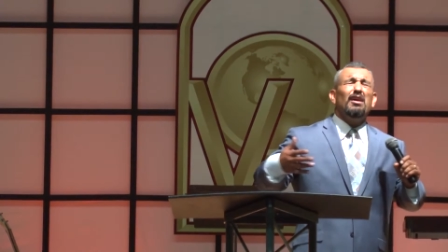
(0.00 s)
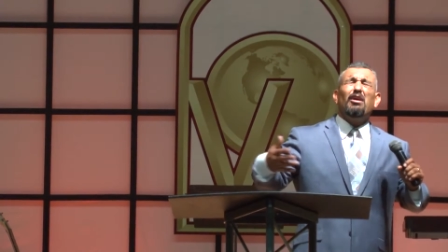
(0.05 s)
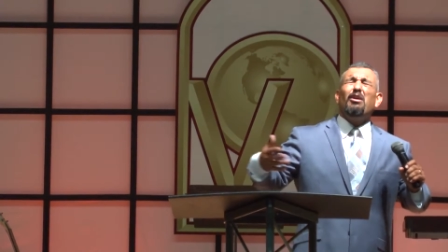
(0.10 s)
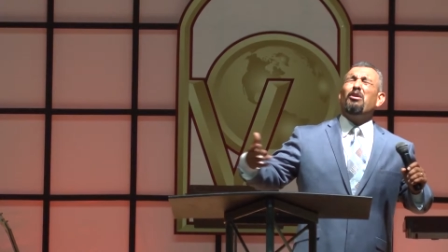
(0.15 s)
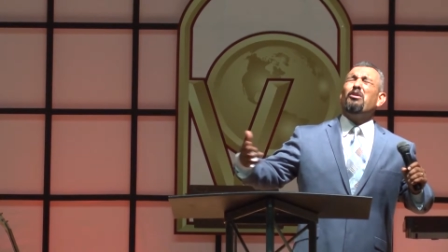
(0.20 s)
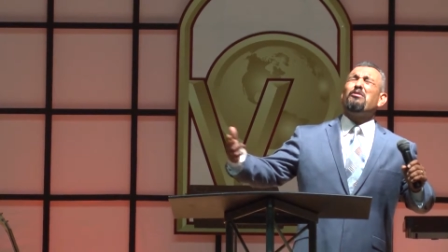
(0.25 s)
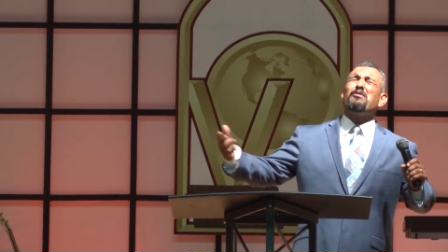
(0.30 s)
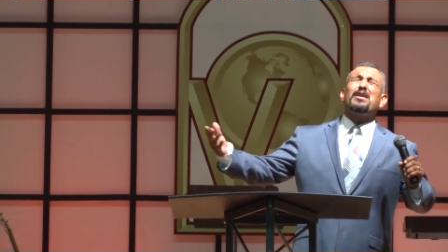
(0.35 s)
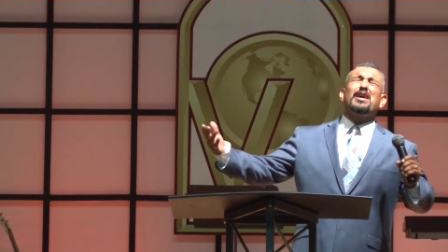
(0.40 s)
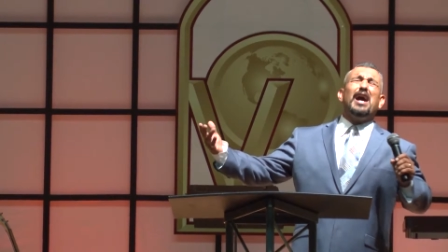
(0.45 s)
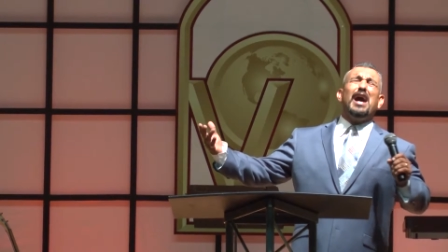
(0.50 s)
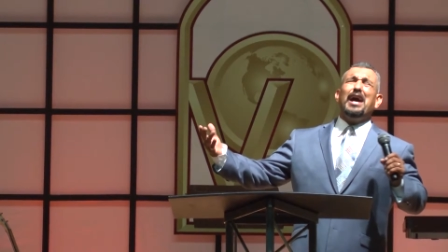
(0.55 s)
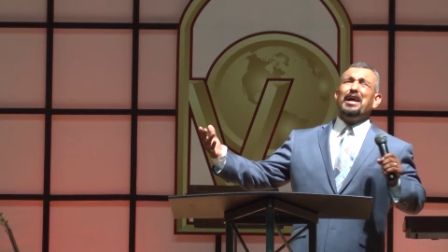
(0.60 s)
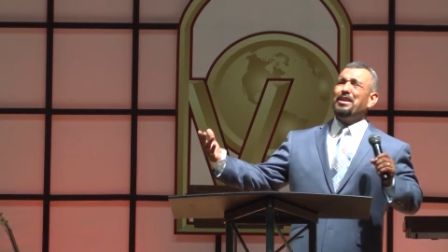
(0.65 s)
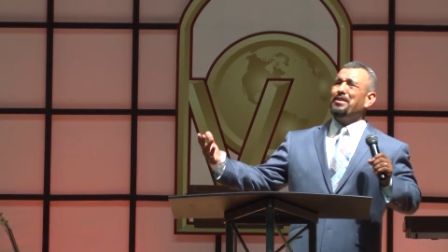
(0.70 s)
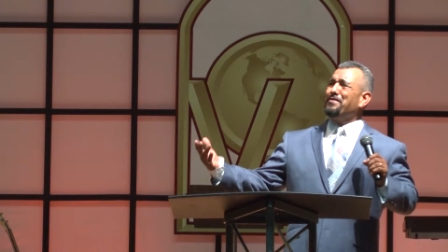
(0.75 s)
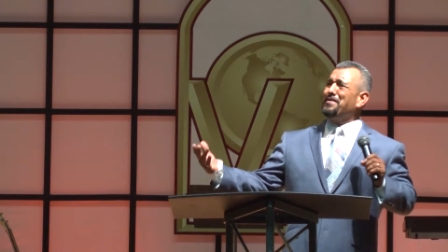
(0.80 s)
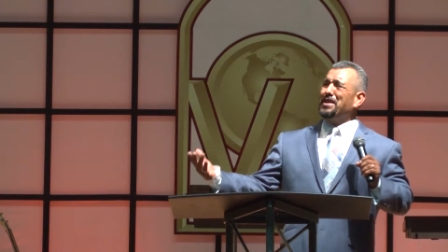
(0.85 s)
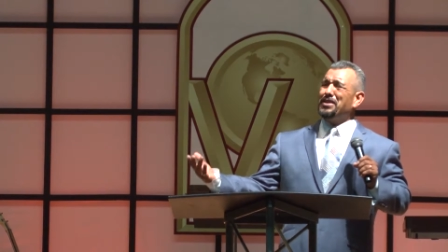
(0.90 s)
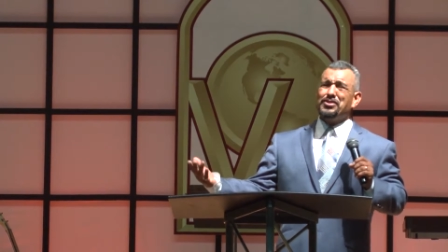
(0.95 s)
Oh, God,
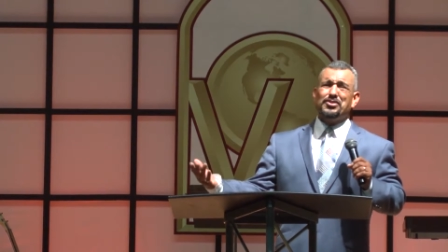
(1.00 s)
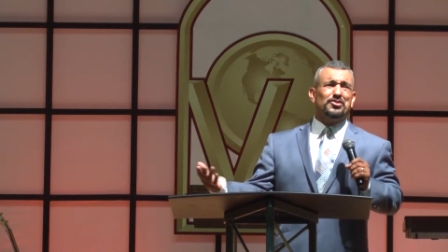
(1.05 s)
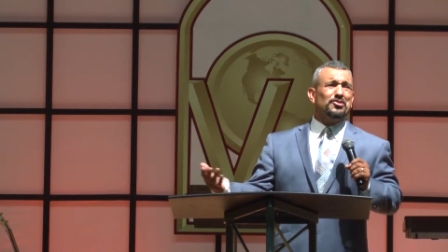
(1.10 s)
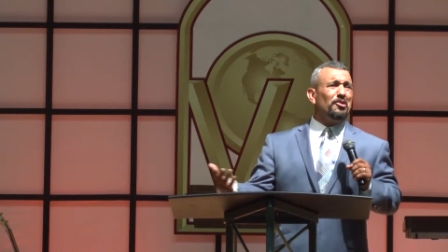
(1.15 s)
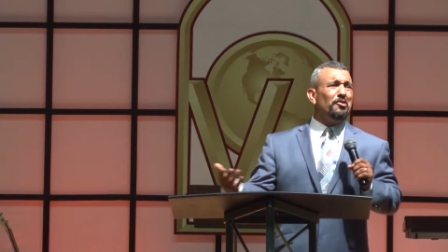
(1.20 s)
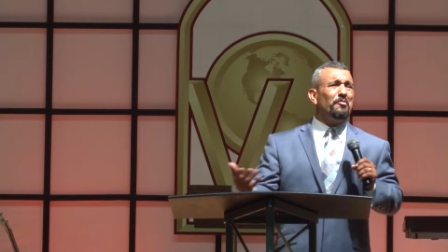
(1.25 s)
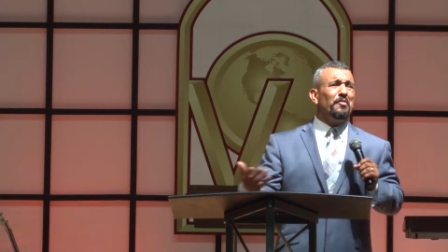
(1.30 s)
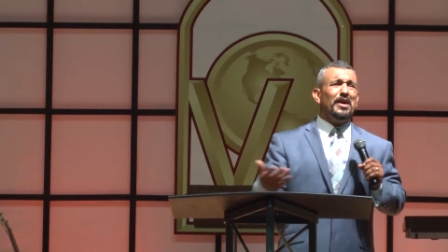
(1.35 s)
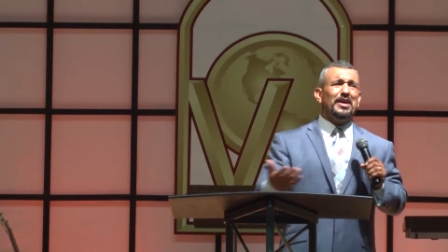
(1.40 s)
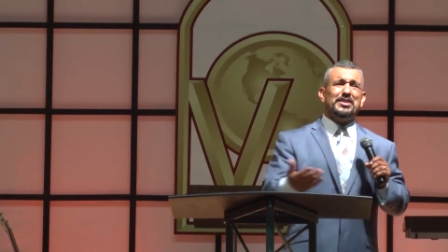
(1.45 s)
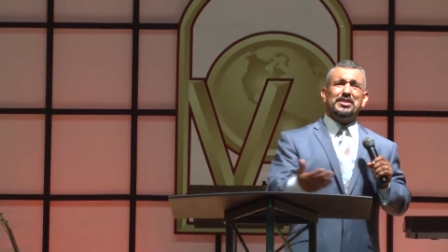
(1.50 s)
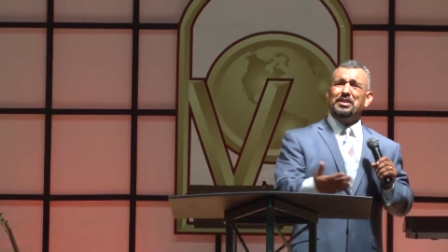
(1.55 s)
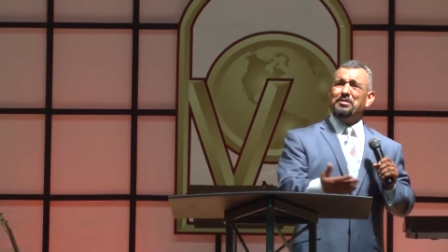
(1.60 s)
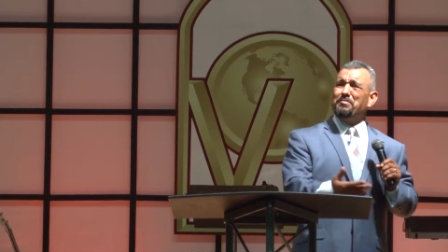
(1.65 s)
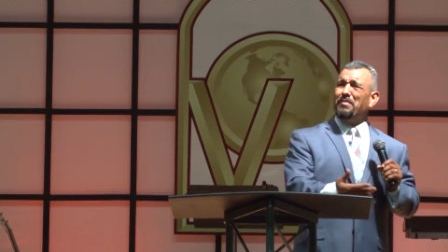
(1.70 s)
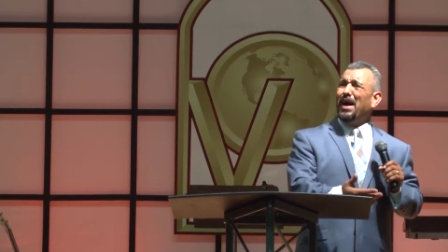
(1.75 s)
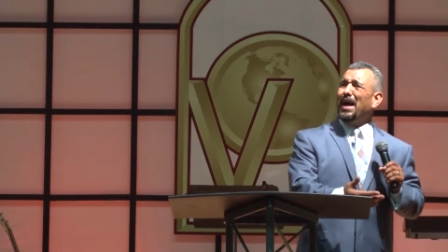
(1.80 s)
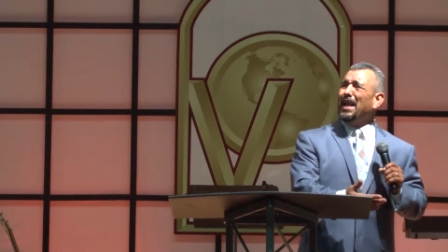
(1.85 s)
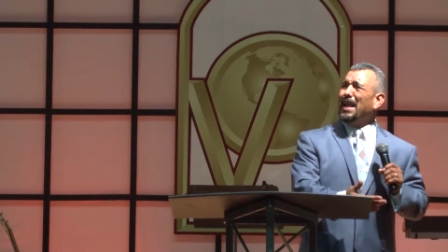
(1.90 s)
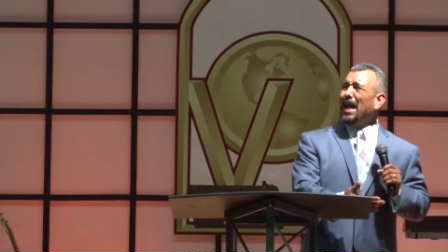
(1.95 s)
you've done so much in
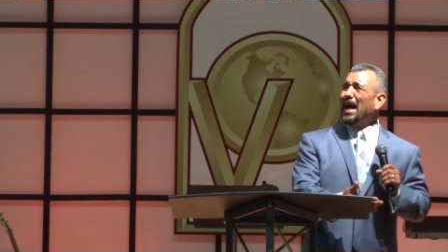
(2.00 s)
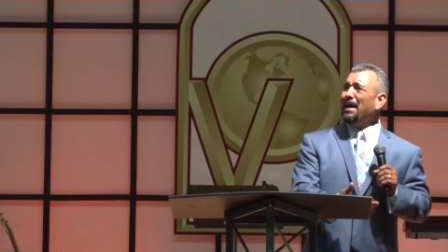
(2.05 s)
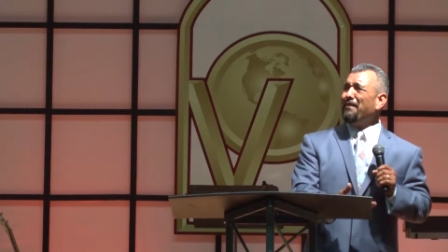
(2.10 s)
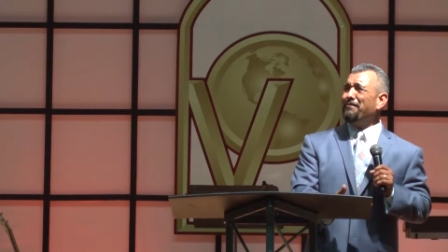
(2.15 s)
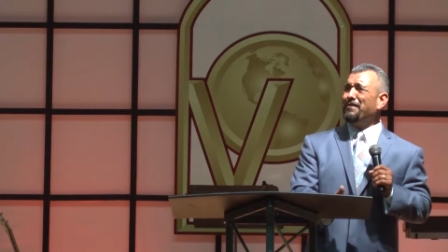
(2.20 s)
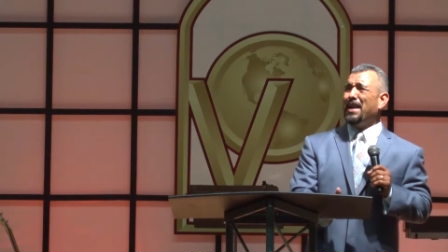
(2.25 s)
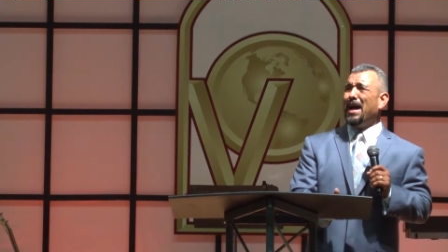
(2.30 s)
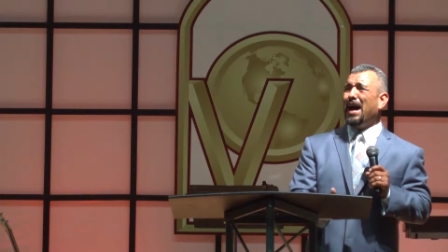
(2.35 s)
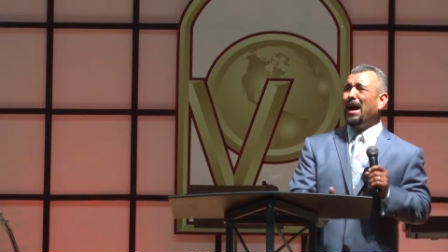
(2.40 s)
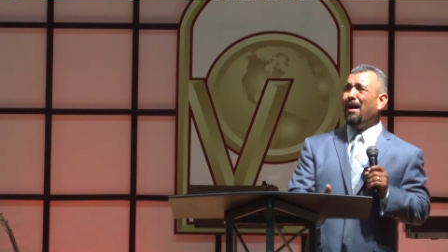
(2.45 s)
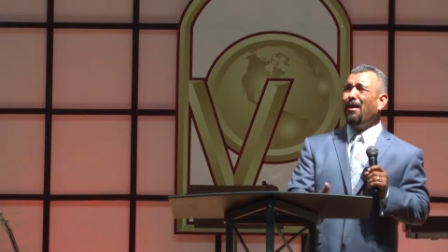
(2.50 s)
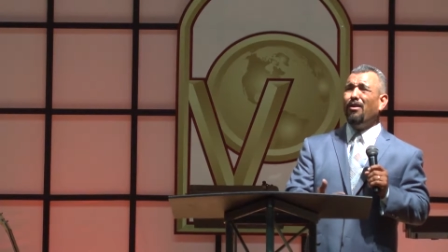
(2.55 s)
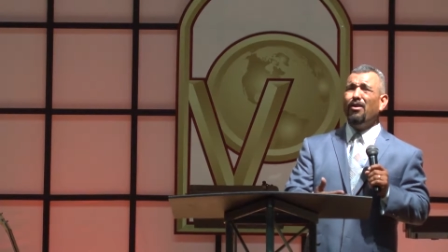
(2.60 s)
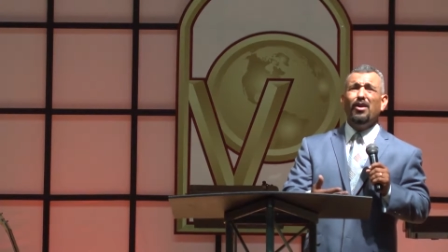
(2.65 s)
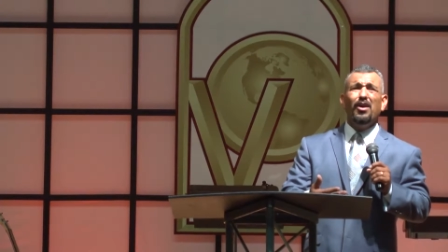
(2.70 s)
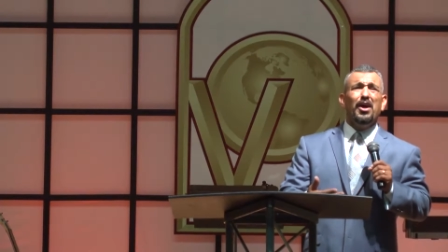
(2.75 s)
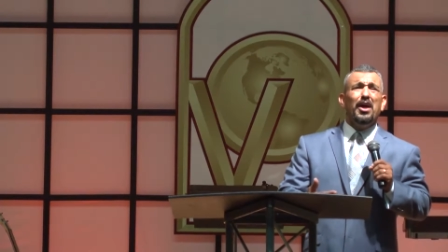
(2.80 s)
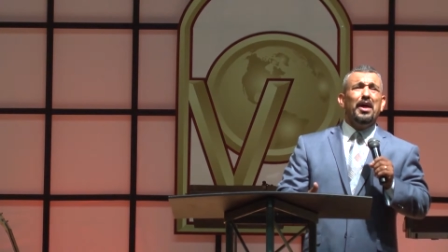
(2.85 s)
my life now.